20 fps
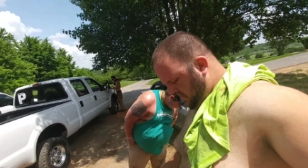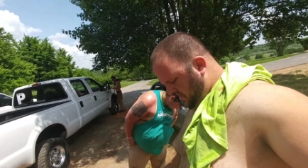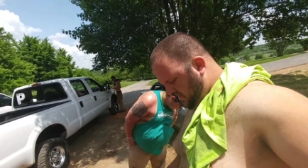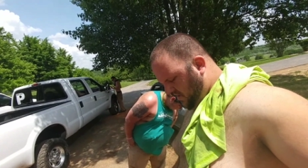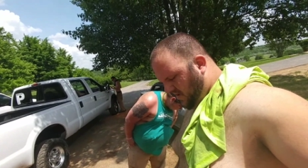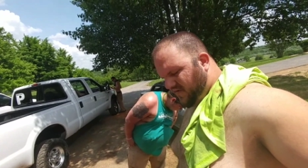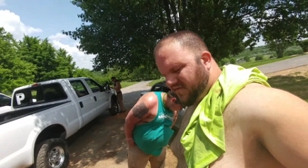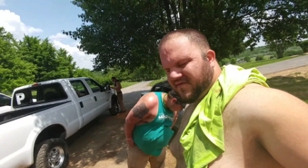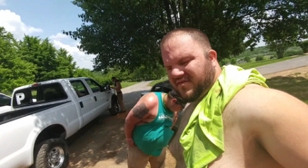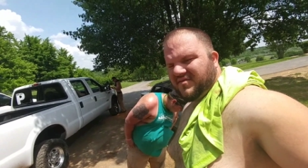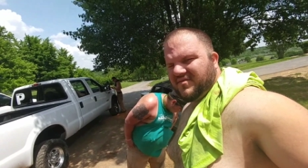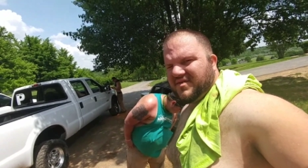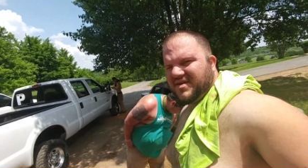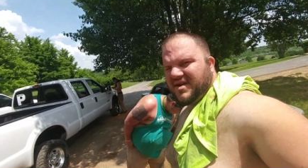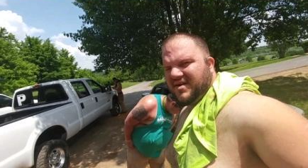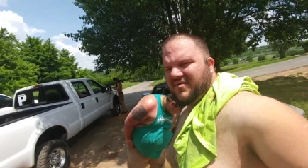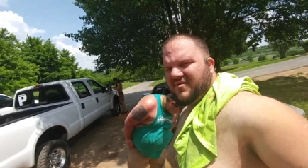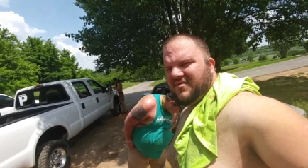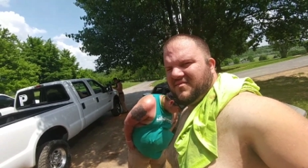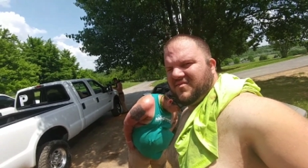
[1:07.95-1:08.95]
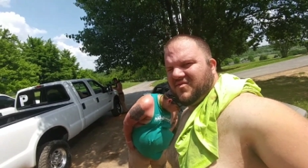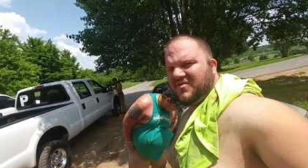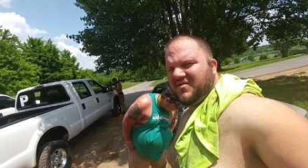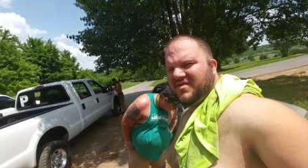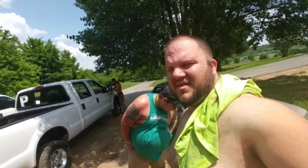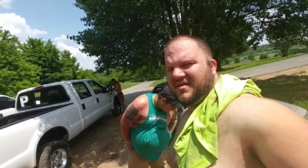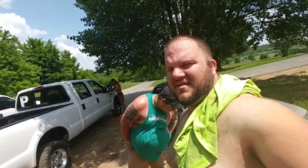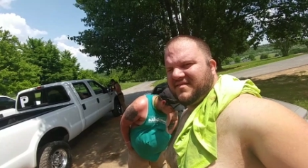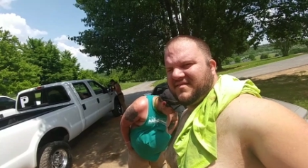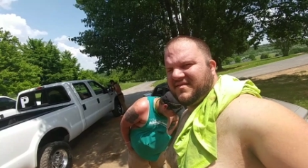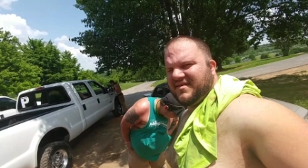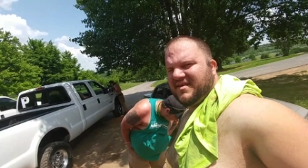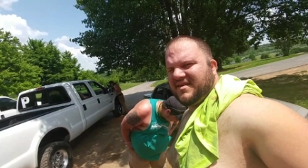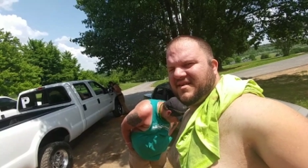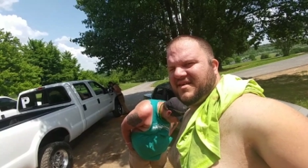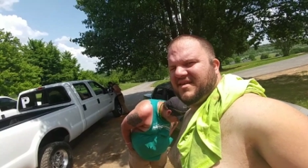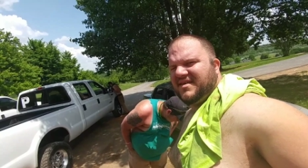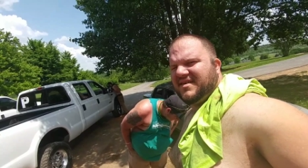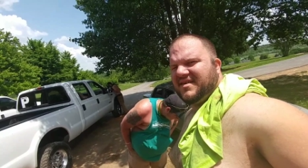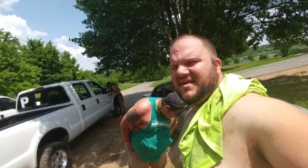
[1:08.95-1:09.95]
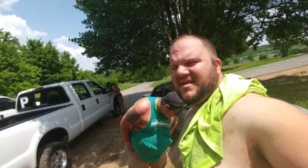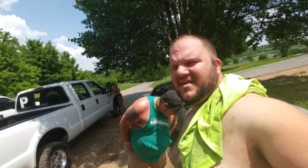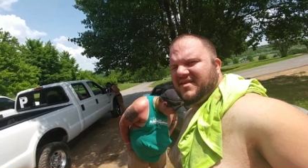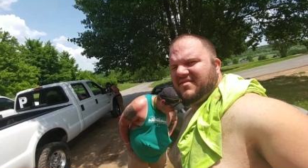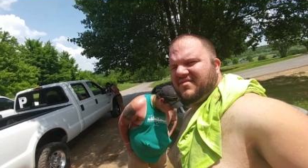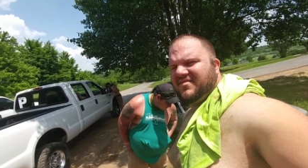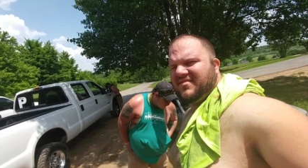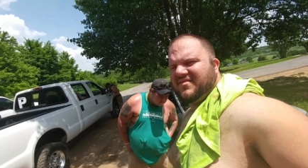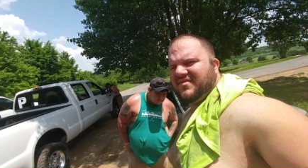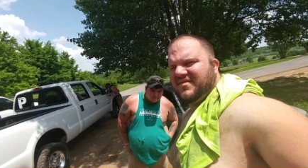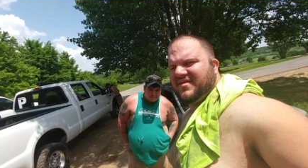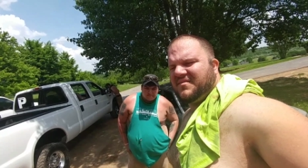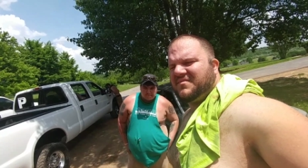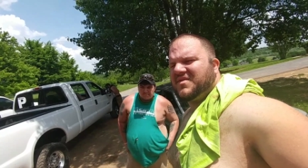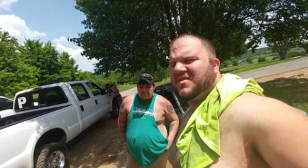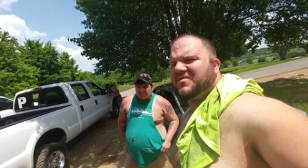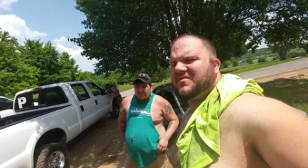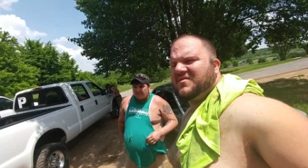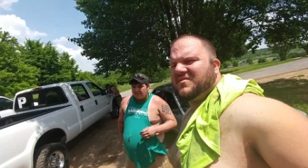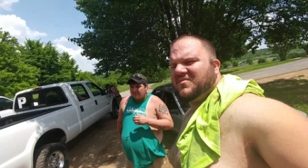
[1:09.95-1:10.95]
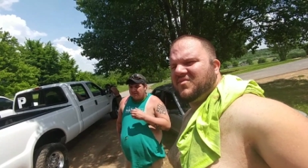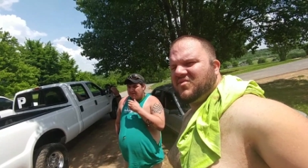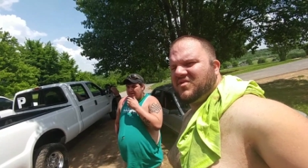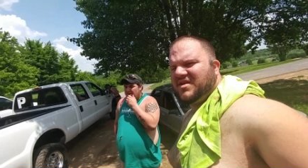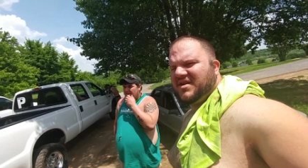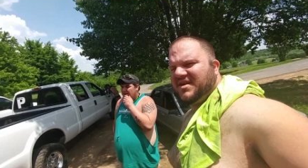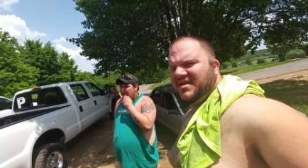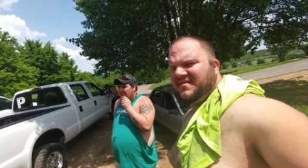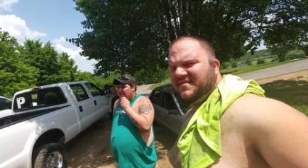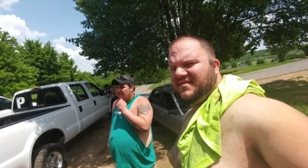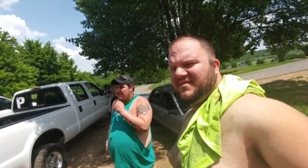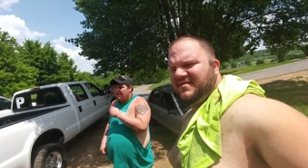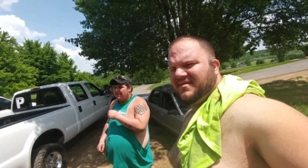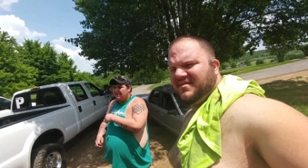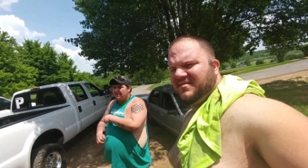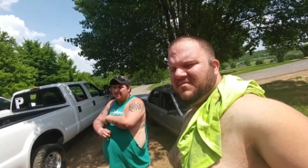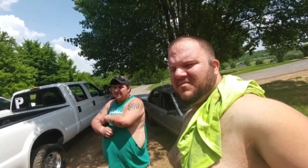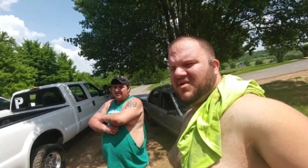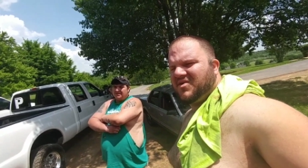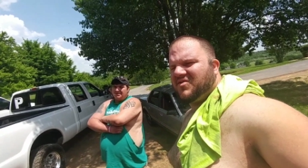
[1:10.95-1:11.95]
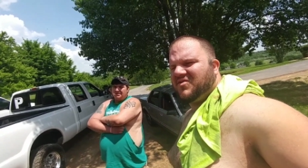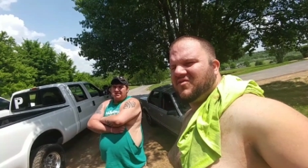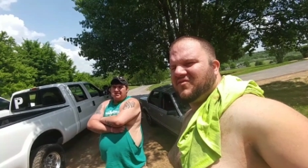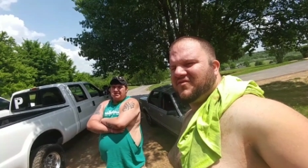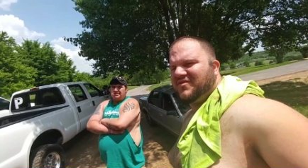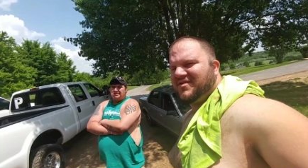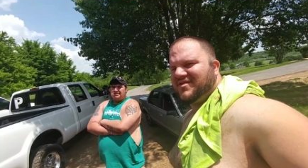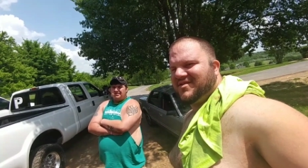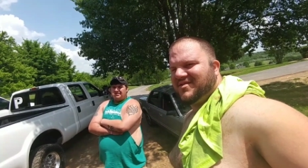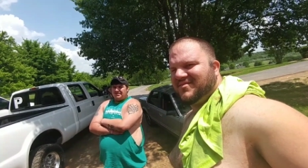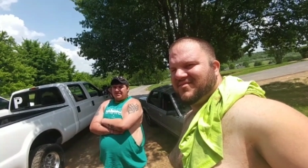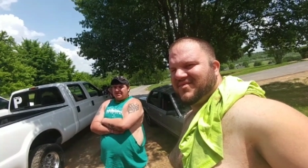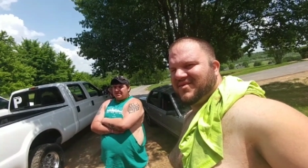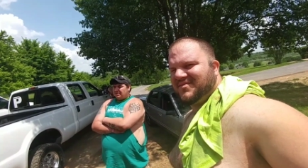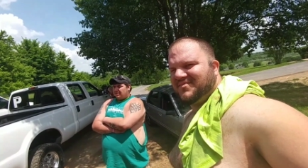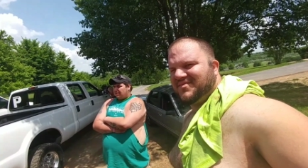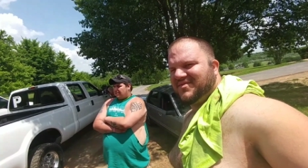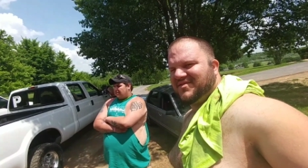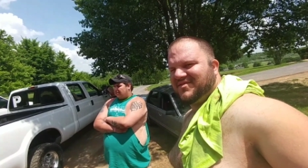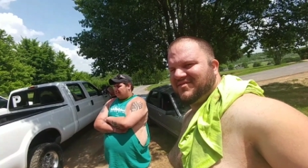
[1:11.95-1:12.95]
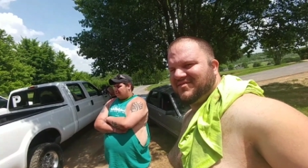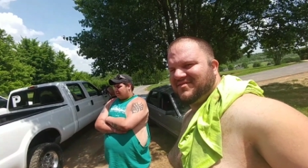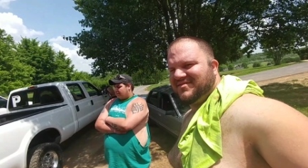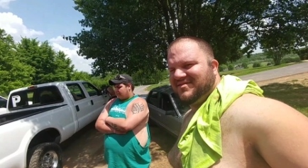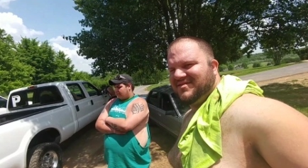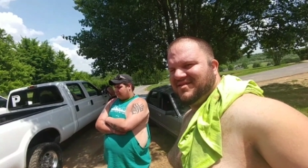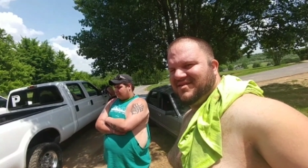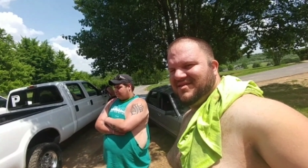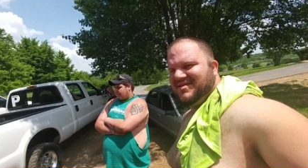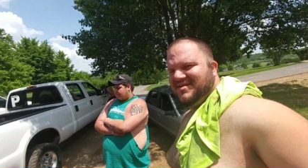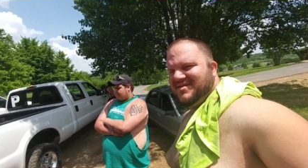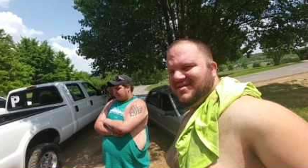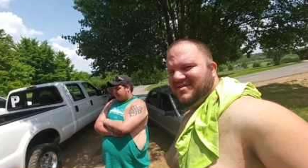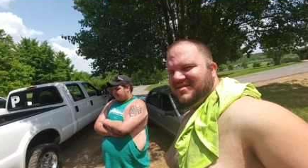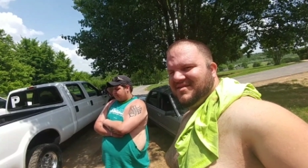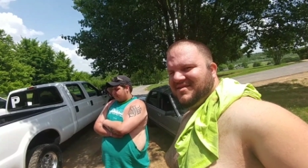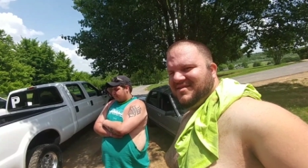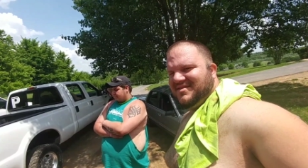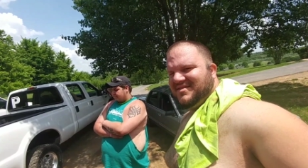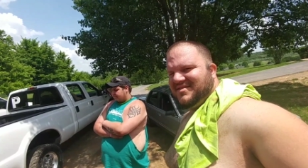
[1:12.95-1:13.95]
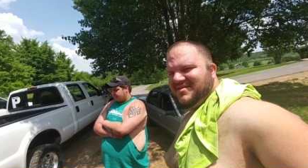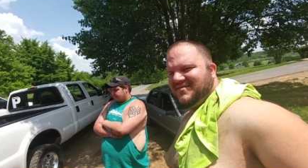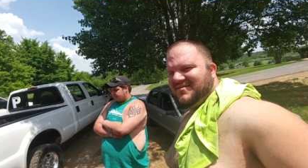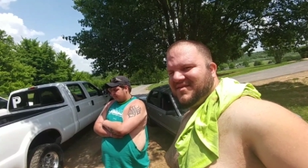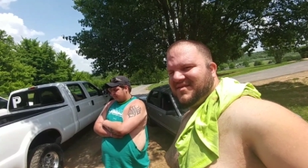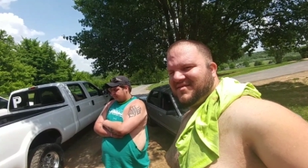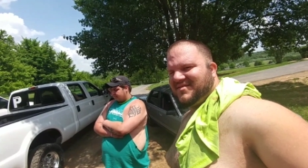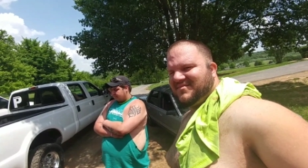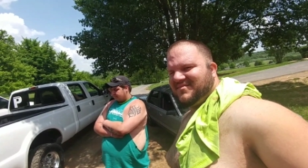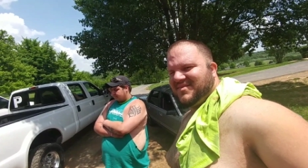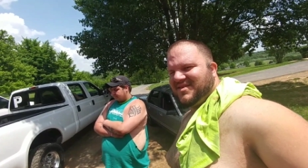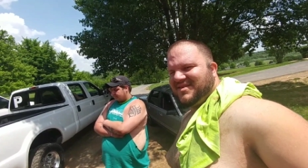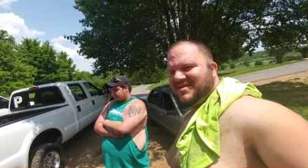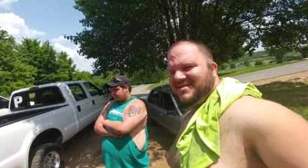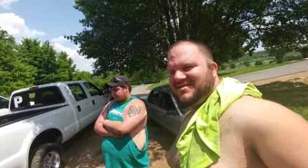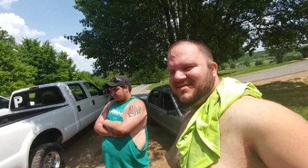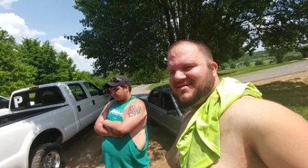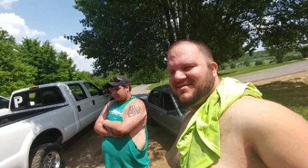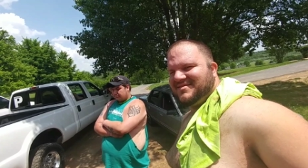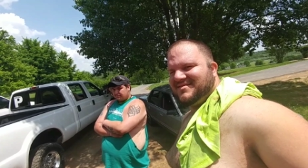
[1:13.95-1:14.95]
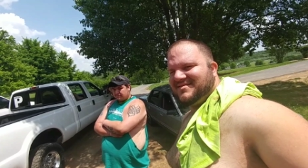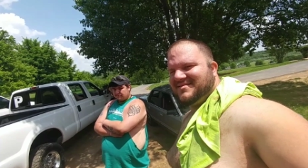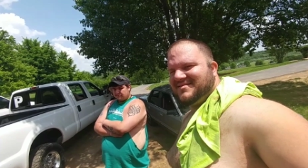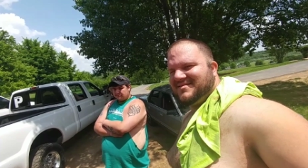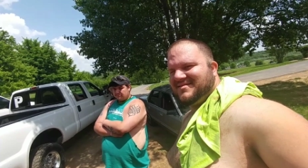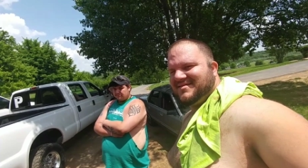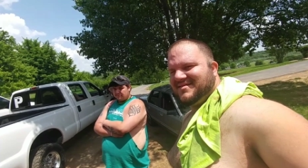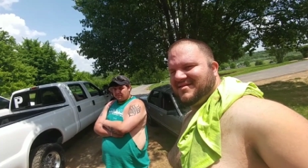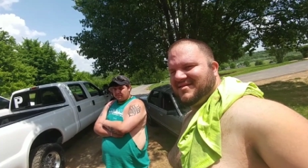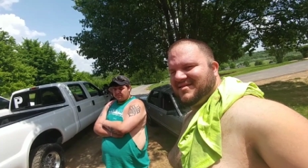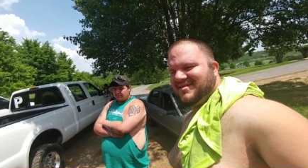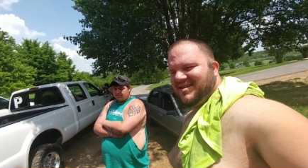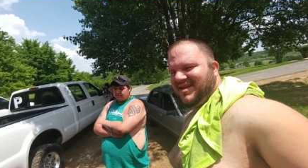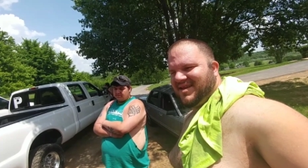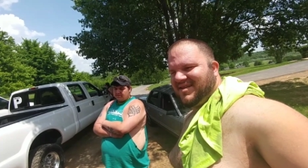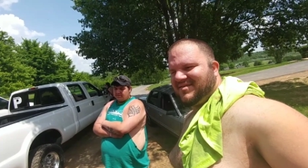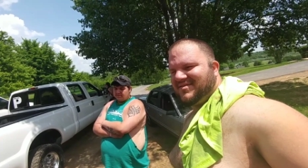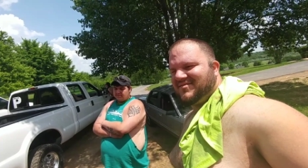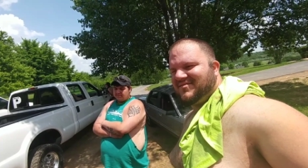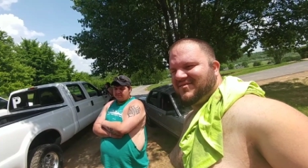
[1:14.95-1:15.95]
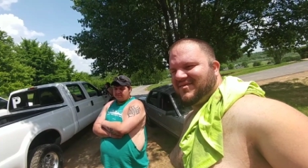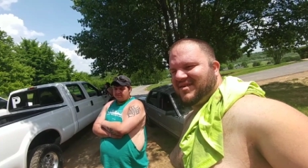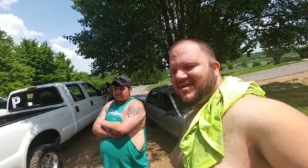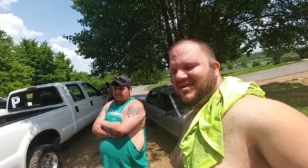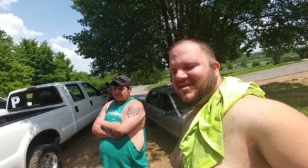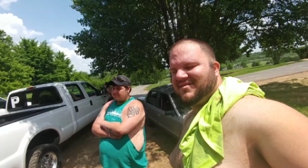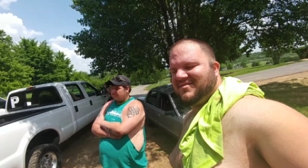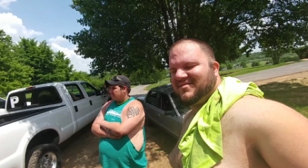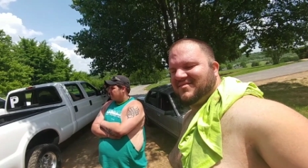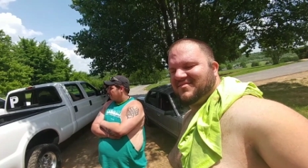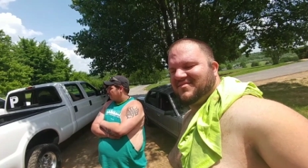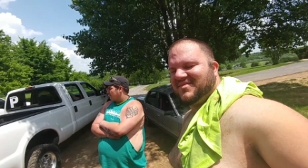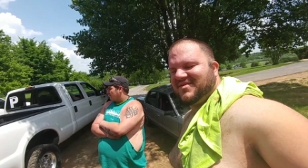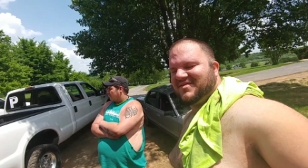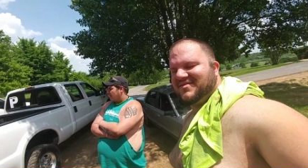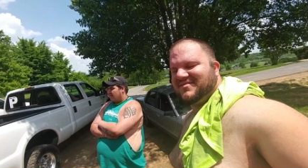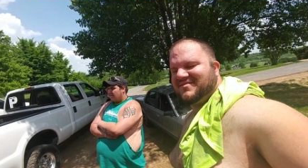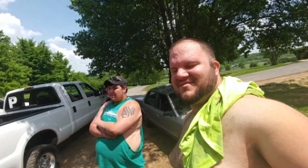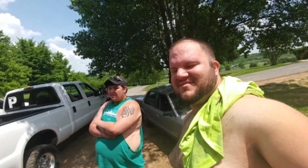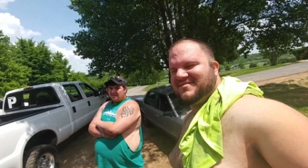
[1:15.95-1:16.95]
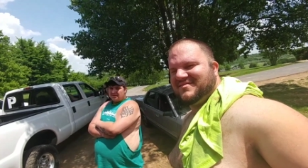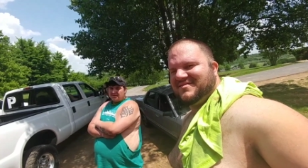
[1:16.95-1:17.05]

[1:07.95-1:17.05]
And also, we got one more thing to say. In 73 more days, my girlfriend comes up here to visit me and has her vacation up here.